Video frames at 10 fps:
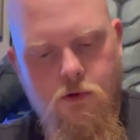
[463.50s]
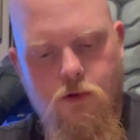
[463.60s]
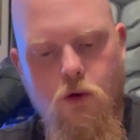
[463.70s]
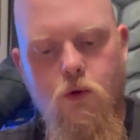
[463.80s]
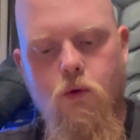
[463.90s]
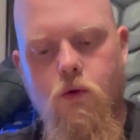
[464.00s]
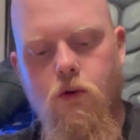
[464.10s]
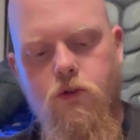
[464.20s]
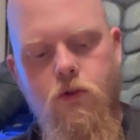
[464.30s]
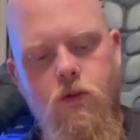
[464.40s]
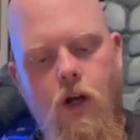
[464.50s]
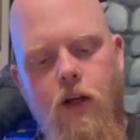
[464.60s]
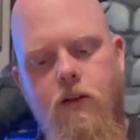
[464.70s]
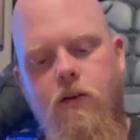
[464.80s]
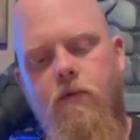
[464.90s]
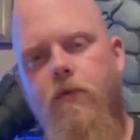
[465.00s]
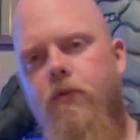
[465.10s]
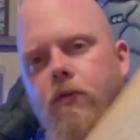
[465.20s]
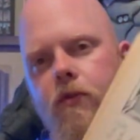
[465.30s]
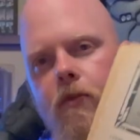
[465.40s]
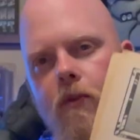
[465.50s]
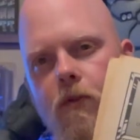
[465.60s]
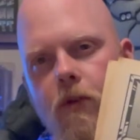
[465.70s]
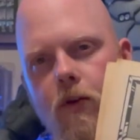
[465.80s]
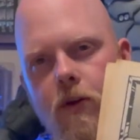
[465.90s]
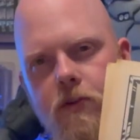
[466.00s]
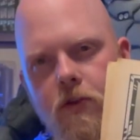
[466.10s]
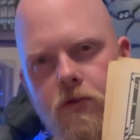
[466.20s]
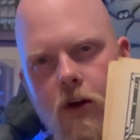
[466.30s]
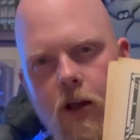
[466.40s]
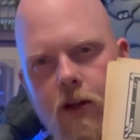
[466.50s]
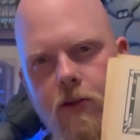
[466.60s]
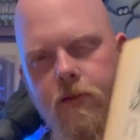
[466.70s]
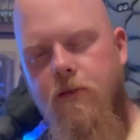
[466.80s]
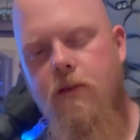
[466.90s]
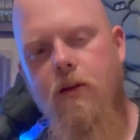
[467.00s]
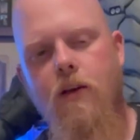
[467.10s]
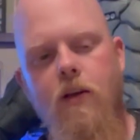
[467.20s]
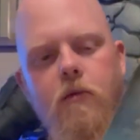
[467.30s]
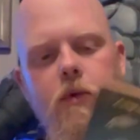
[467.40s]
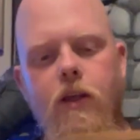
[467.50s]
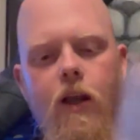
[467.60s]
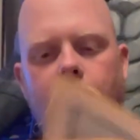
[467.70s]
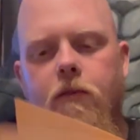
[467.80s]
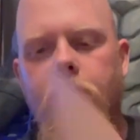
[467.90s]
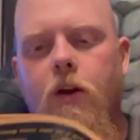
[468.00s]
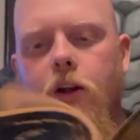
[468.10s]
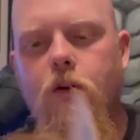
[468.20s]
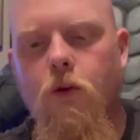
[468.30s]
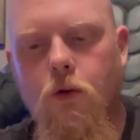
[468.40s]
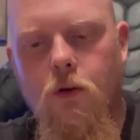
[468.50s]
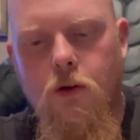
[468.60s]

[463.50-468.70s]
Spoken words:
Do or do not. There is no try. But yeah, very cool.